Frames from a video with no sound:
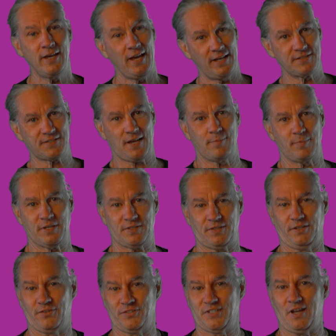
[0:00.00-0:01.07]
And some
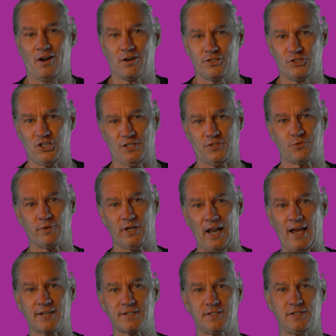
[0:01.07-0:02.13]
others are just
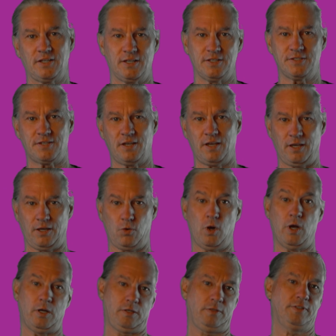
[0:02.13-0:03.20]
relaxing and saying,
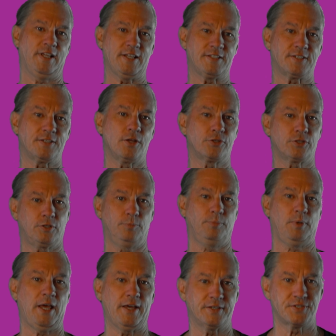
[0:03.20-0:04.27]
well, that's not
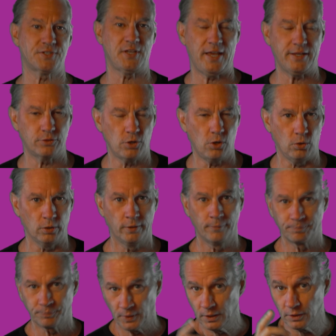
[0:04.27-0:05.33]
complex at all.
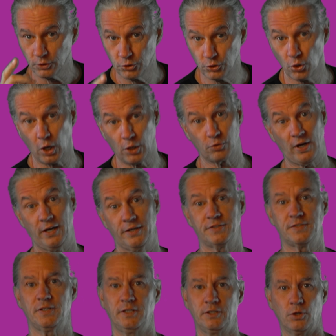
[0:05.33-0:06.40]
You are
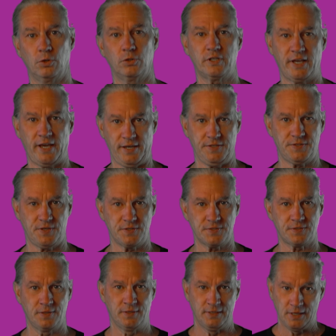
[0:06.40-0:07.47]
right in all cases.